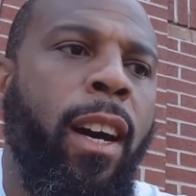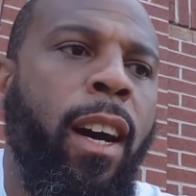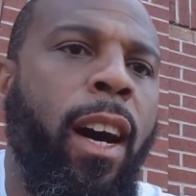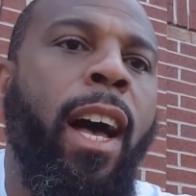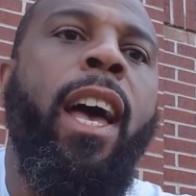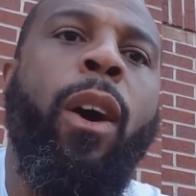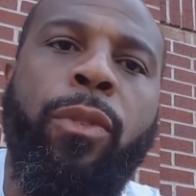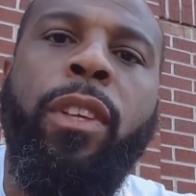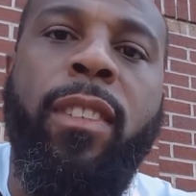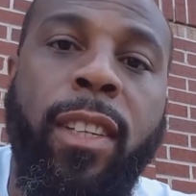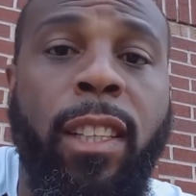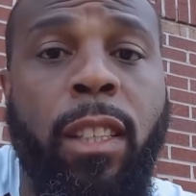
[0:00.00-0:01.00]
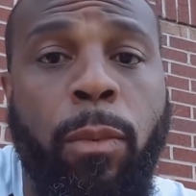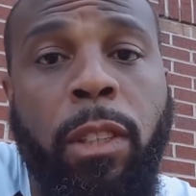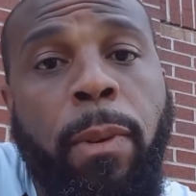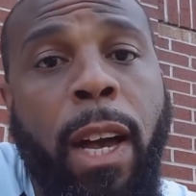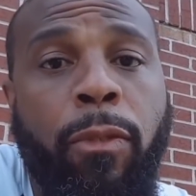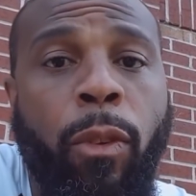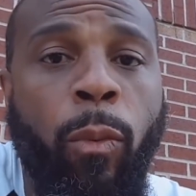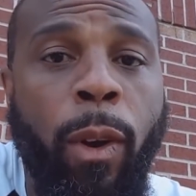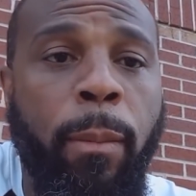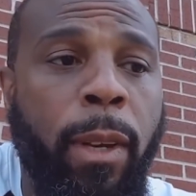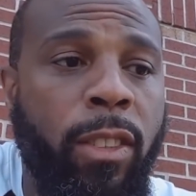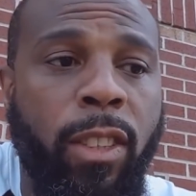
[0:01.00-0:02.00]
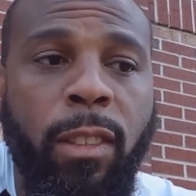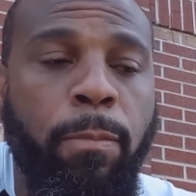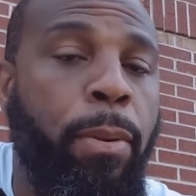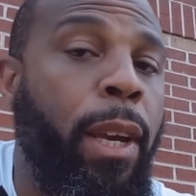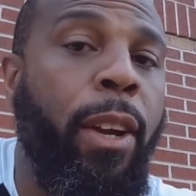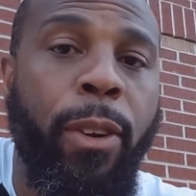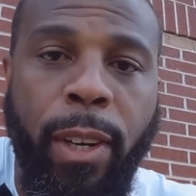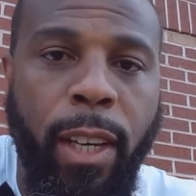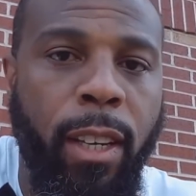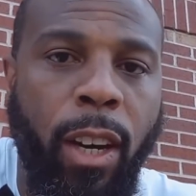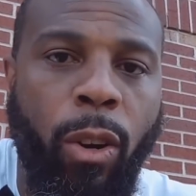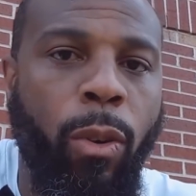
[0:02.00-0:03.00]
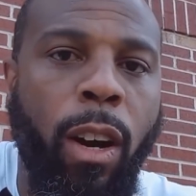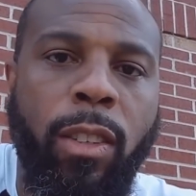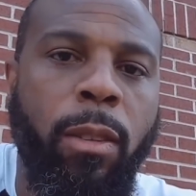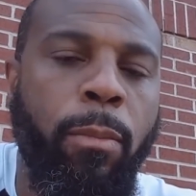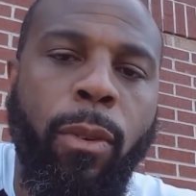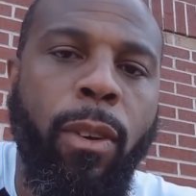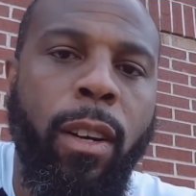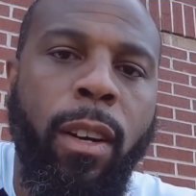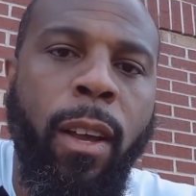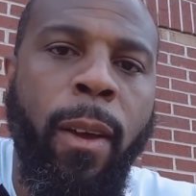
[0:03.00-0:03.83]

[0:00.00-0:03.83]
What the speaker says: a healthy sense of respect for women, just period, across the board.